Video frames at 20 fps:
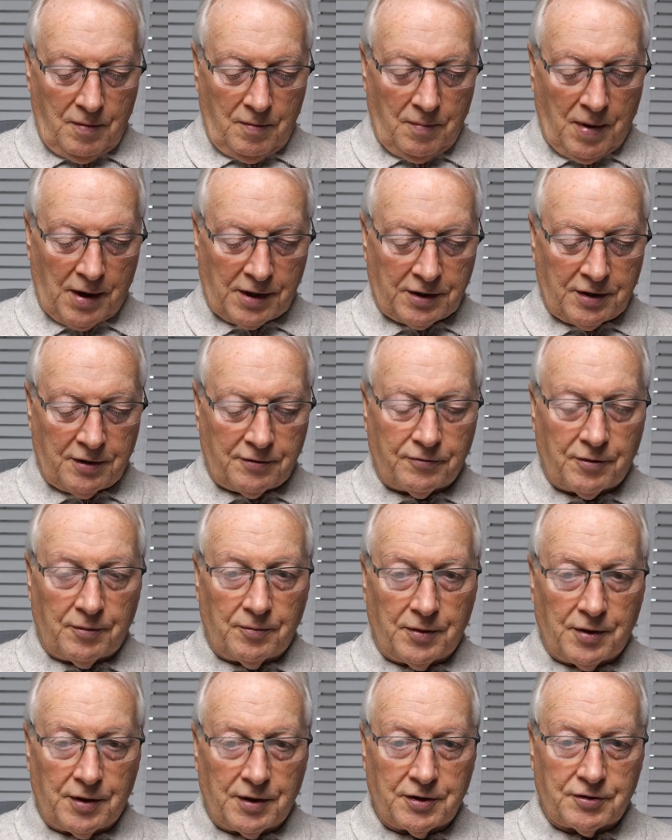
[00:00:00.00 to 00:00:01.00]
magnet
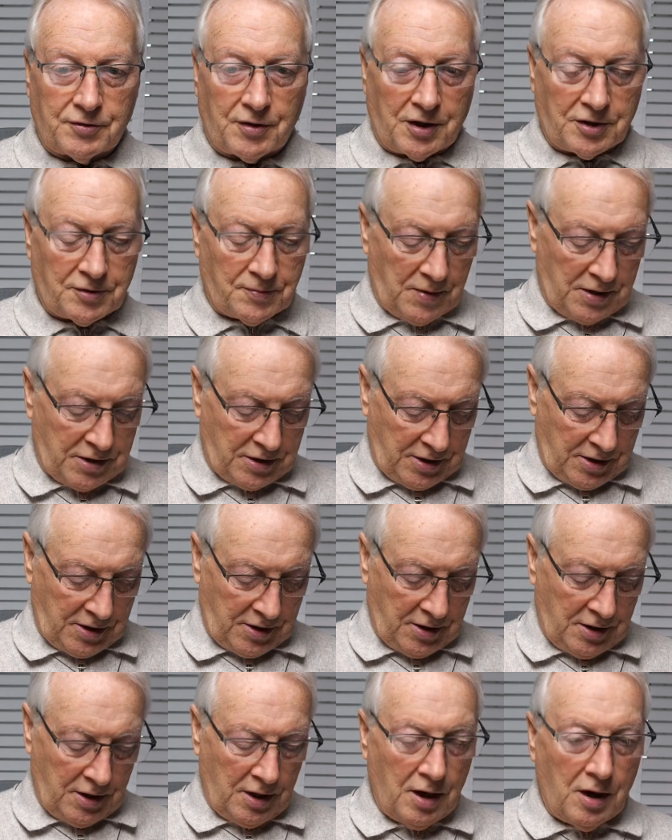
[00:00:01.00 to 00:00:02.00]
from the
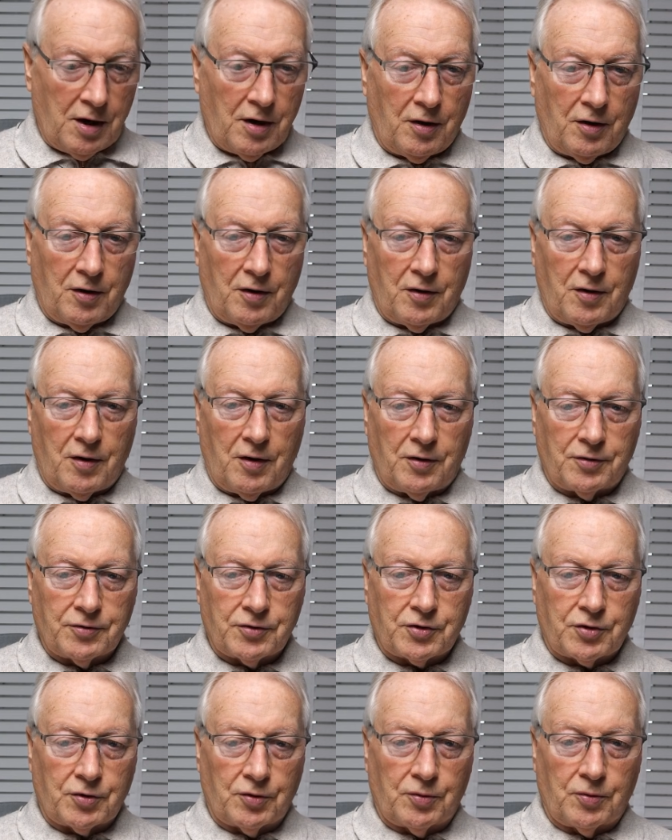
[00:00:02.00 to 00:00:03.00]
transmitter
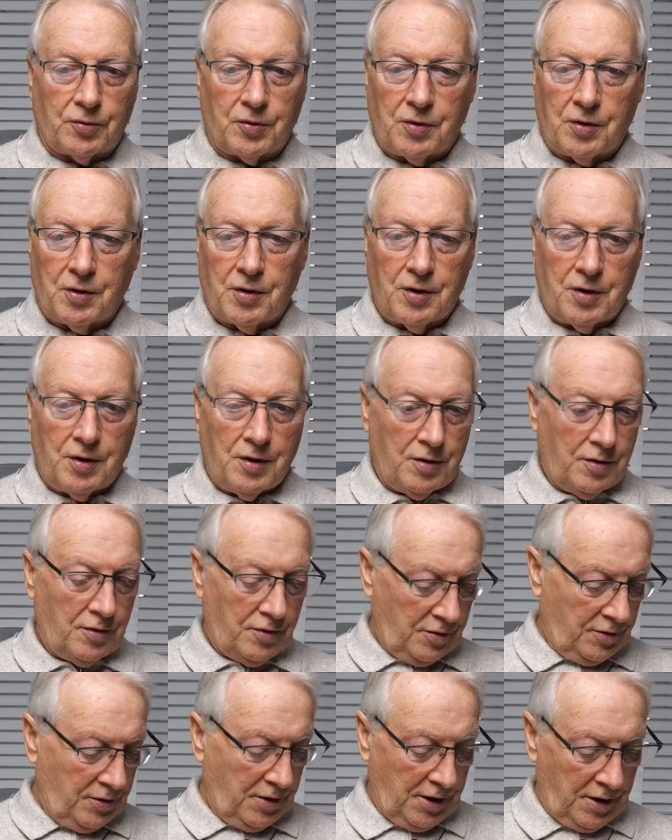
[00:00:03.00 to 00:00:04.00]
onto
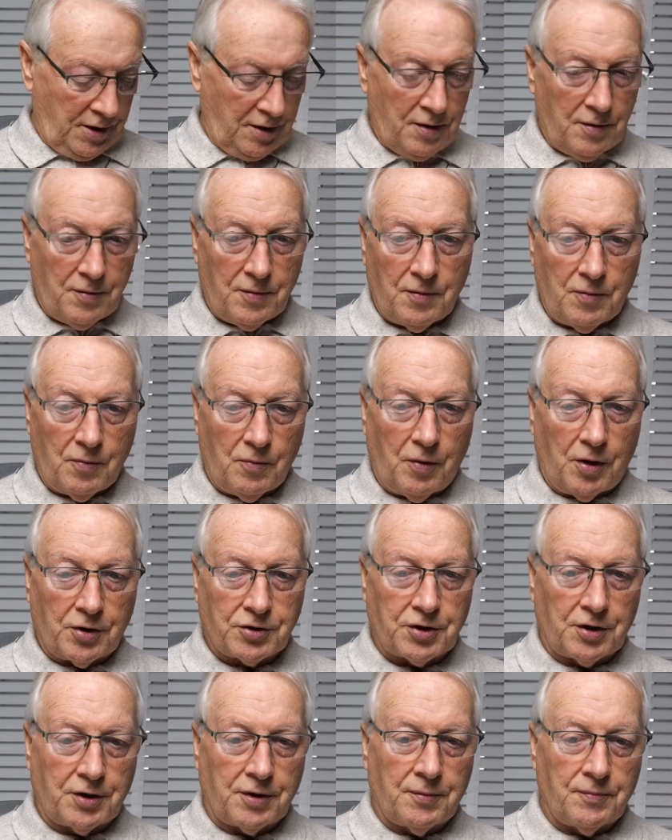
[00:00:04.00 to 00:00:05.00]
the
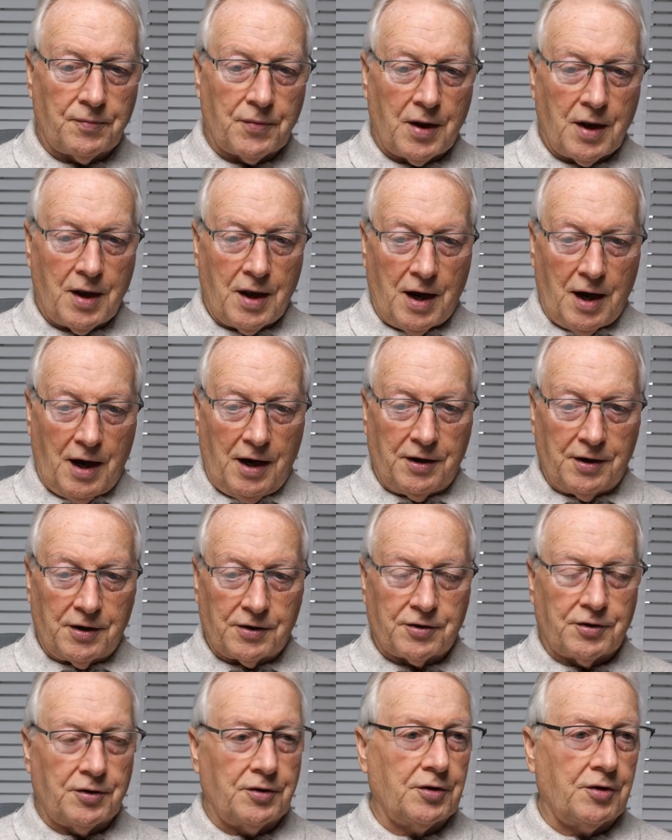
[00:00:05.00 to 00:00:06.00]
washer, and
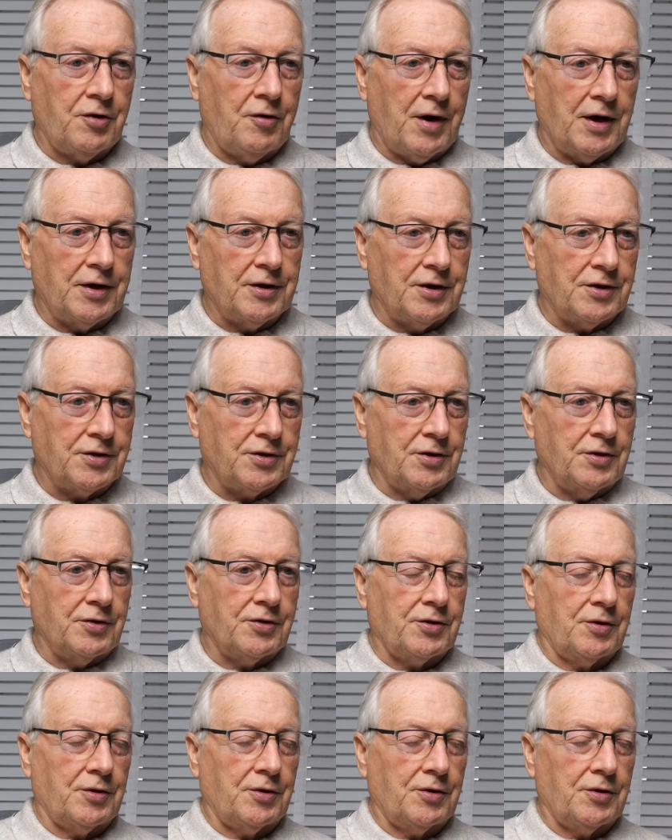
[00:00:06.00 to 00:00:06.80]
it's at the correct distance.